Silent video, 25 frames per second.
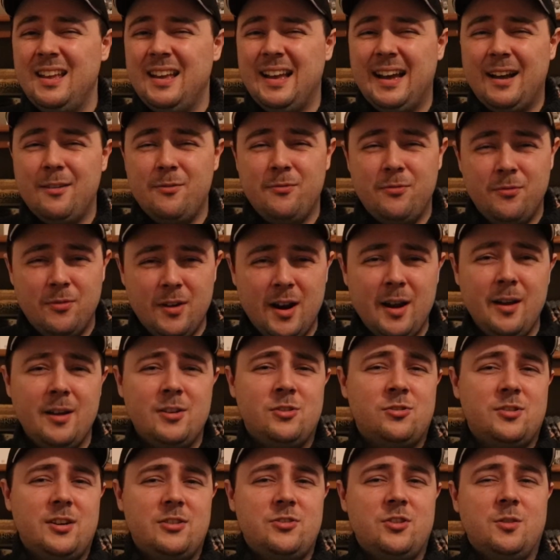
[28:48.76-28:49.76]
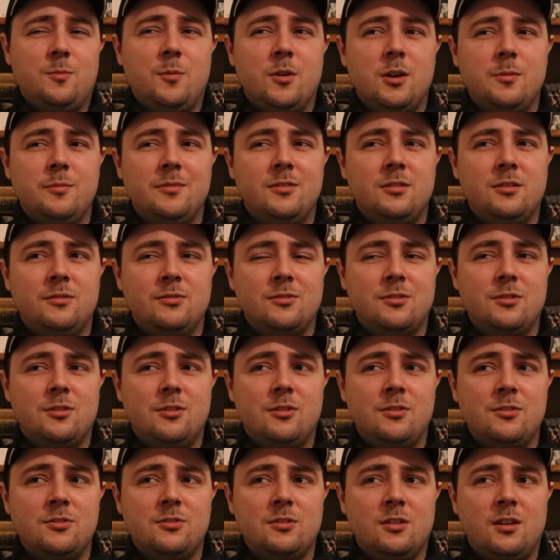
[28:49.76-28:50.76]
a very tragic moment, of
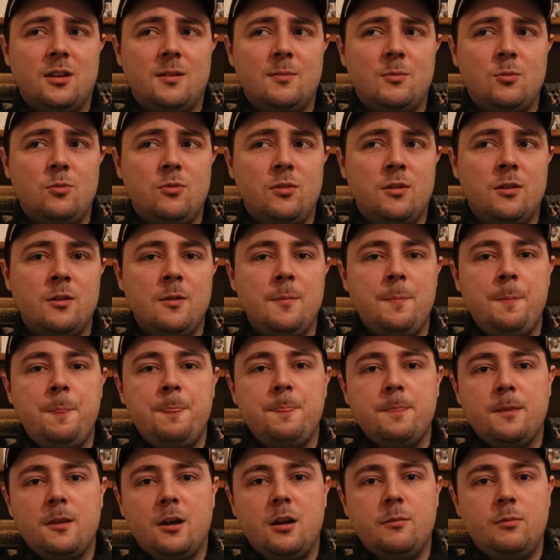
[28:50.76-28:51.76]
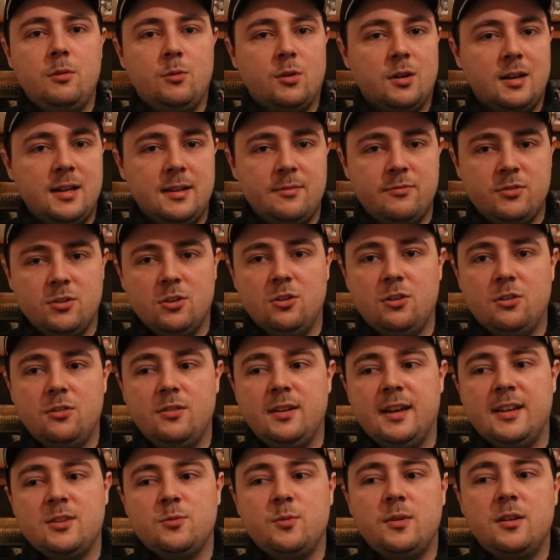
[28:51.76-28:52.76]
course, although Obi-Wan lives on,
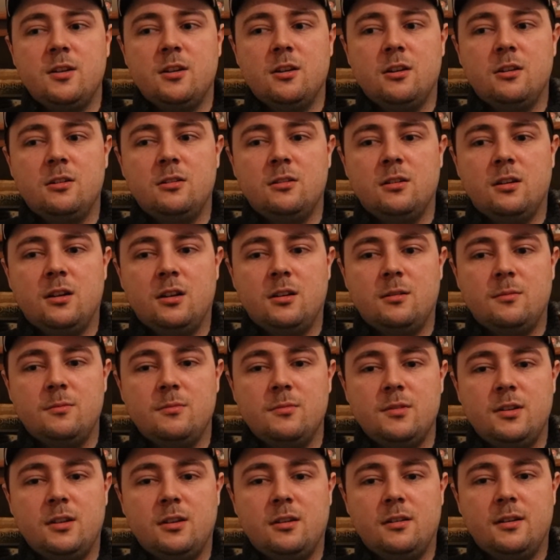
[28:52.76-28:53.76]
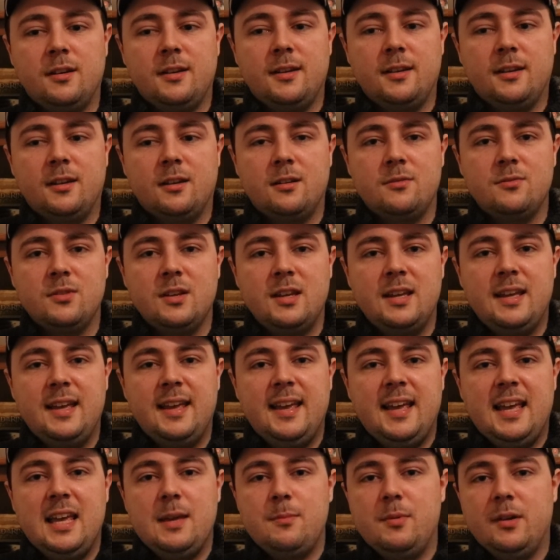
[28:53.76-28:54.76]
as we know, you know, kind of
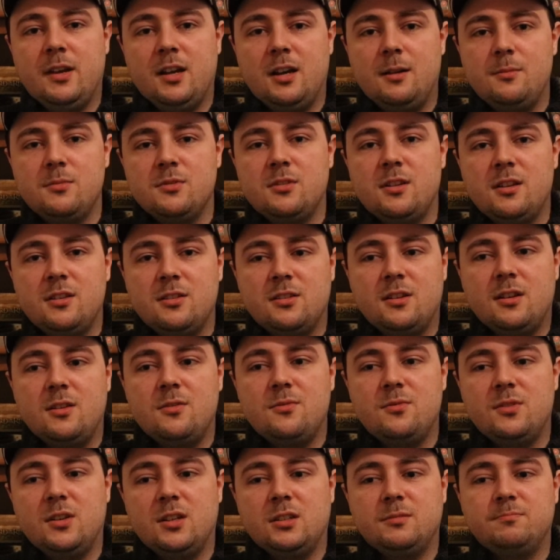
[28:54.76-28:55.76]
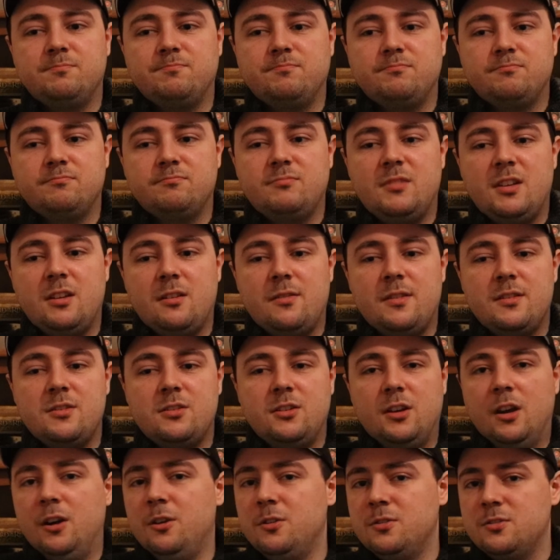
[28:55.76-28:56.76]
he becomes this kind of you know, this
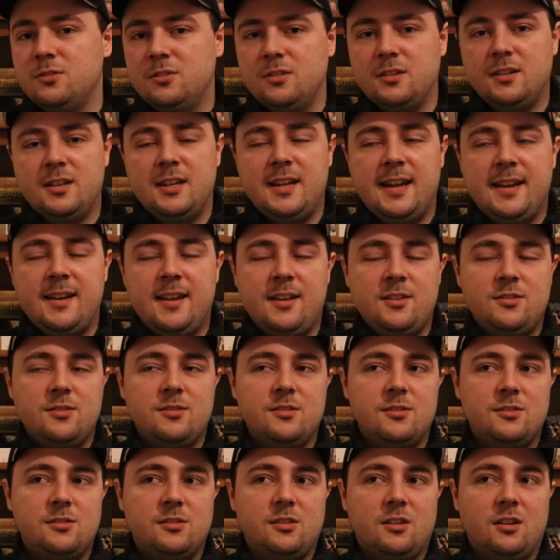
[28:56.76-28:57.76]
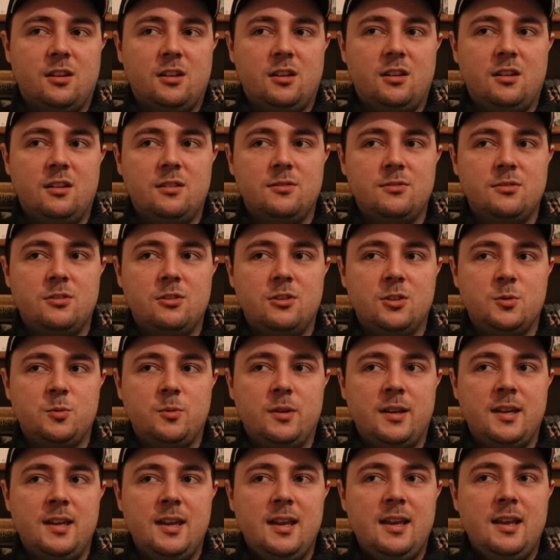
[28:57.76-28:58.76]
ghost in essence, of course,
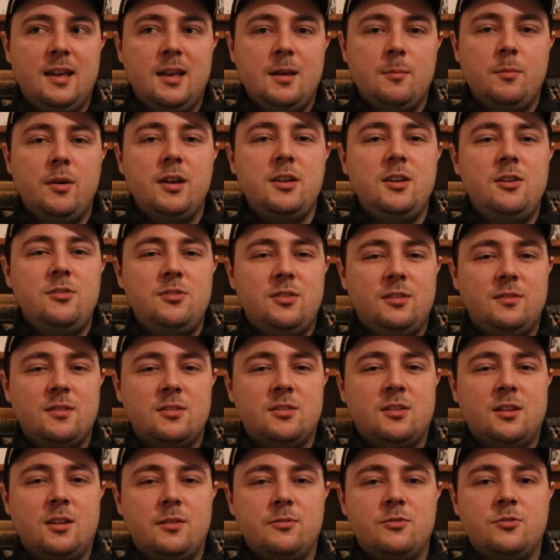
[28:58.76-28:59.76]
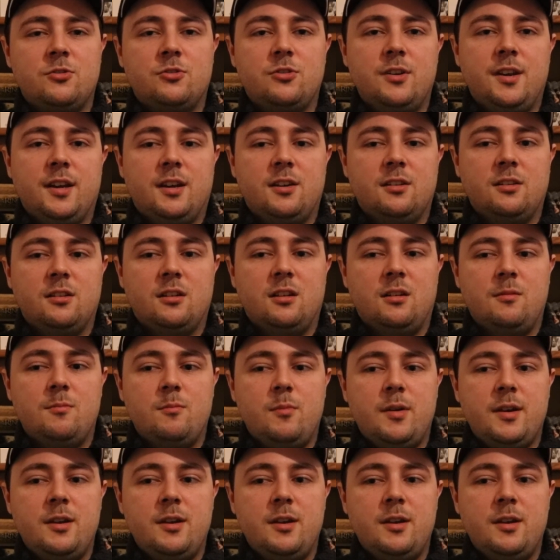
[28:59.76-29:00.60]
where by using this kind of trick, by